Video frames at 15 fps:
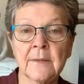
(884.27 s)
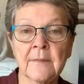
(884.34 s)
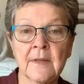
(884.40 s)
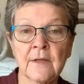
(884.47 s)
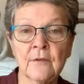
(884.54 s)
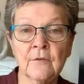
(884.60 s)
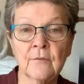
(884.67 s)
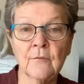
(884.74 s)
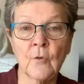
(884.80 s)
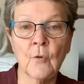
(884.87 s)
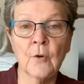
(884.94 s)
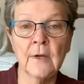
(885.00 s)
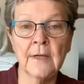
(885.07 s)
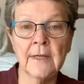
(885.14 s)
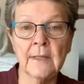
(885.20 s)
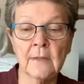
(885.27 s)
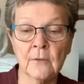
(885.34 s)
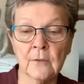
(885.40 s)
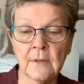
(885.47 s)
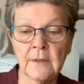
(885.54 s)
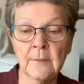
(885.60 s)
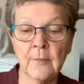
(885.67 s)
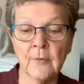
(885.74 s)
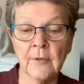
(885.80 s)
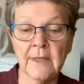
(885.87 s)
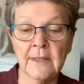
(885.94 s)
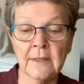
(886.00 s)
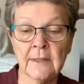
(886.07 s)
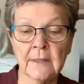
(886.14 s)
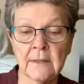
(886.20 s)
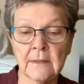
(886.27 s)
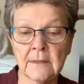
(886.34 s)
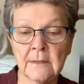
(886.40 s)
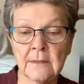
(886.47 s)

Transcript: that is void or liberated.